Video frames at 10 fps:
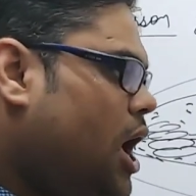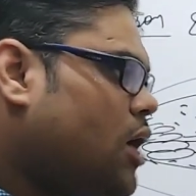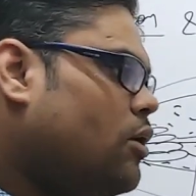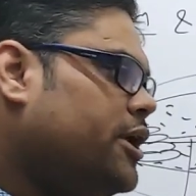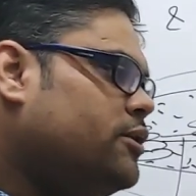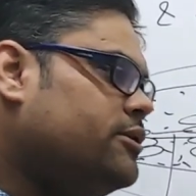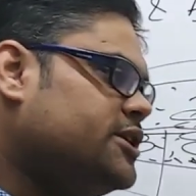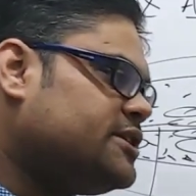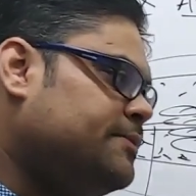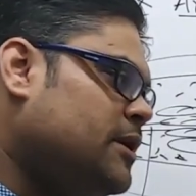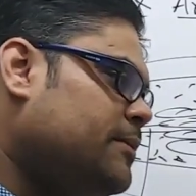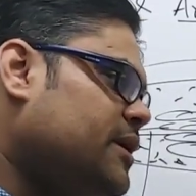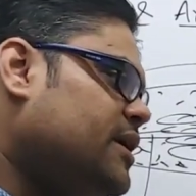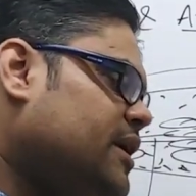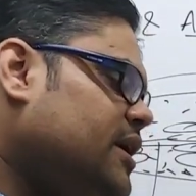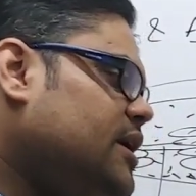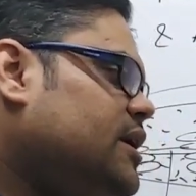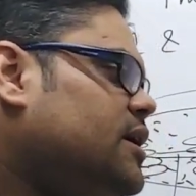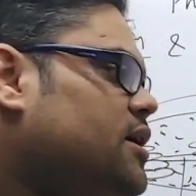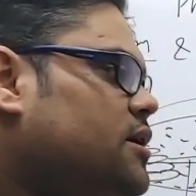According to his experiment,
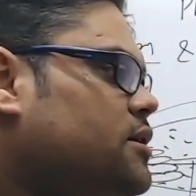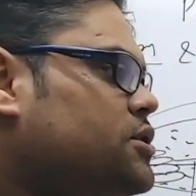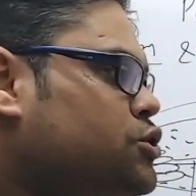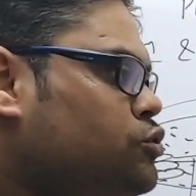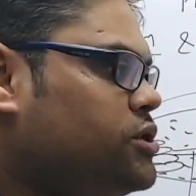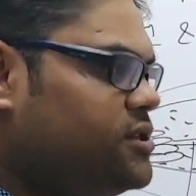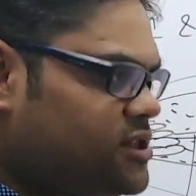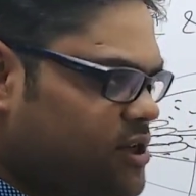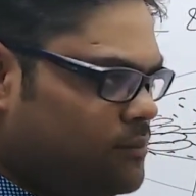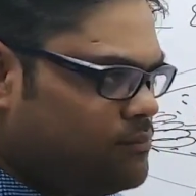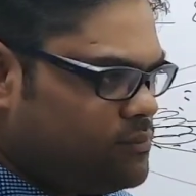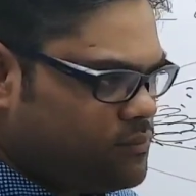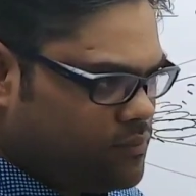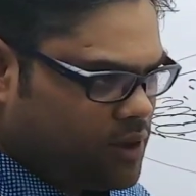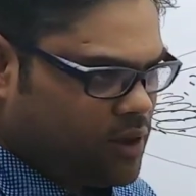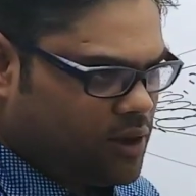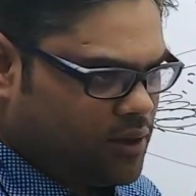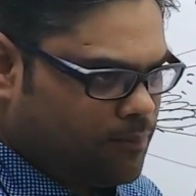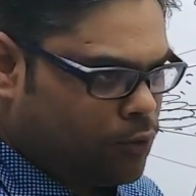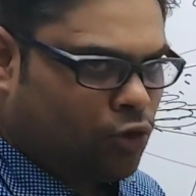he chosen some
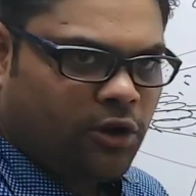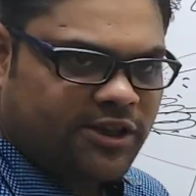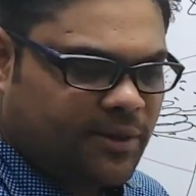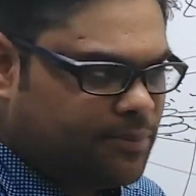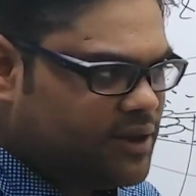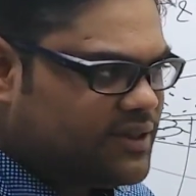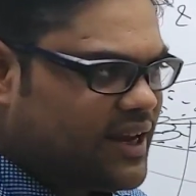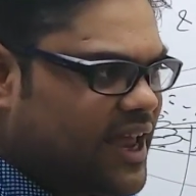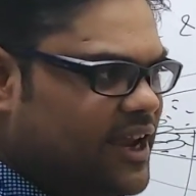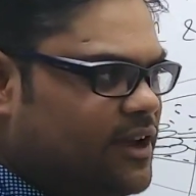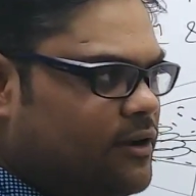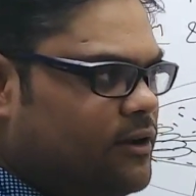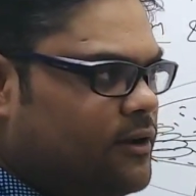proton acceptors like